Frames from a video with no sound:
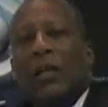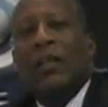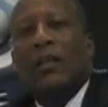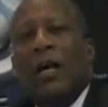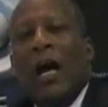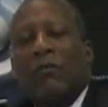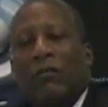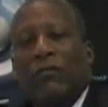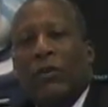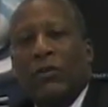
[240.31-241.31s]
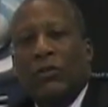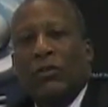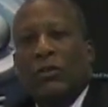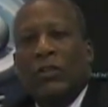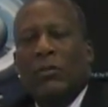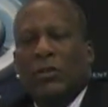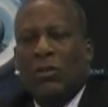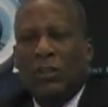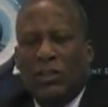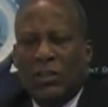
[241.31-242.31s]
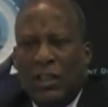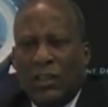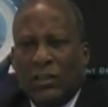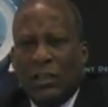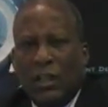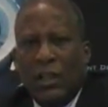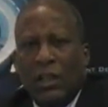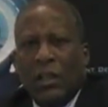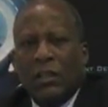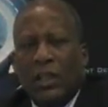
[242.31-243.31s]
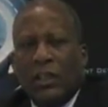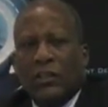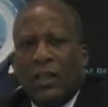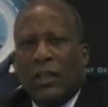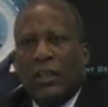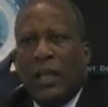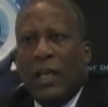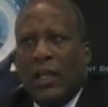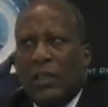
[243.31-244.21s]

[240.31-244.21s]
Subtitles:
that I referred you to them. So just things like that.